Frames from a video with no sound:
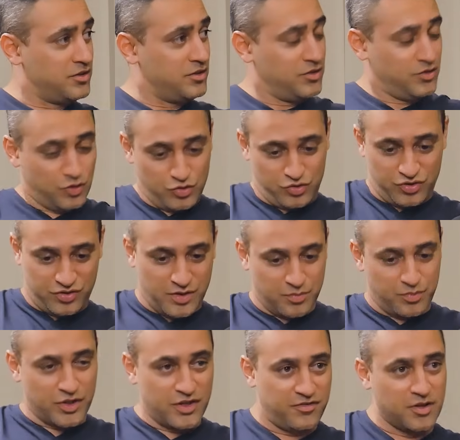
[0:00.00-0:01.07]
You
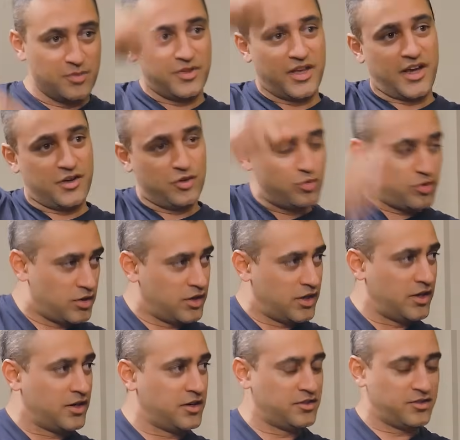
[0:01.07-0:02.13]
strip the film there and you
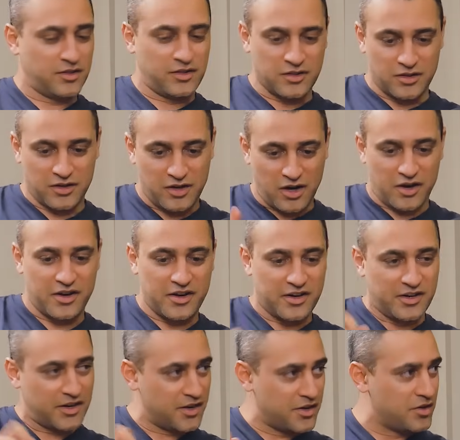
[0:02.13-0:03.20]
cut
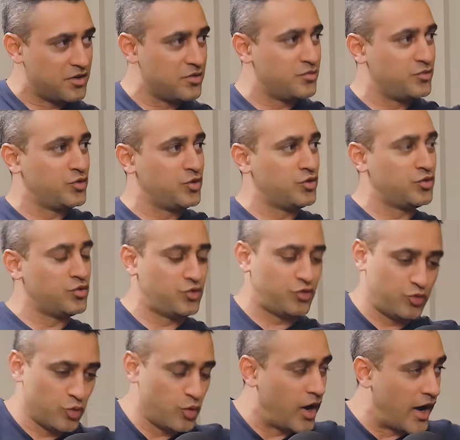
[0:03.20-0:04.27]
it, and
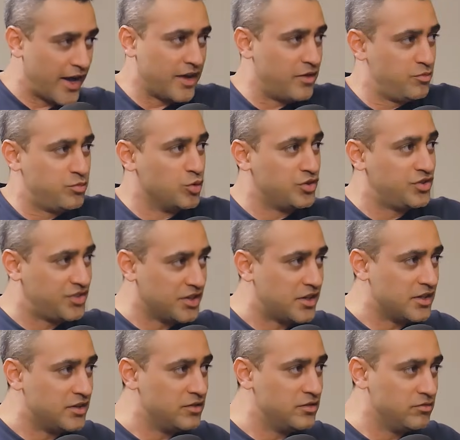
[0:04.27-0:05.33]
so I would sit
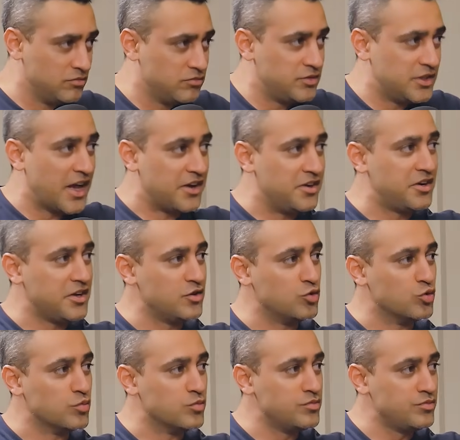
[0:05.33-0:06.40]
in the editing
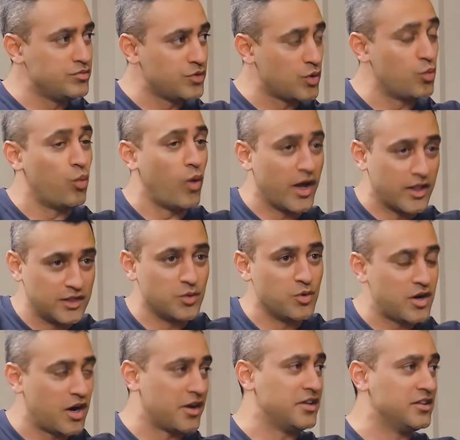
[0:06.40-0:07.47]
room while they were
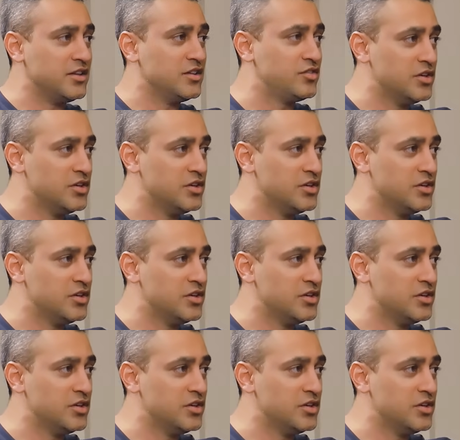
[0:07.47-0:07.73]
cutting these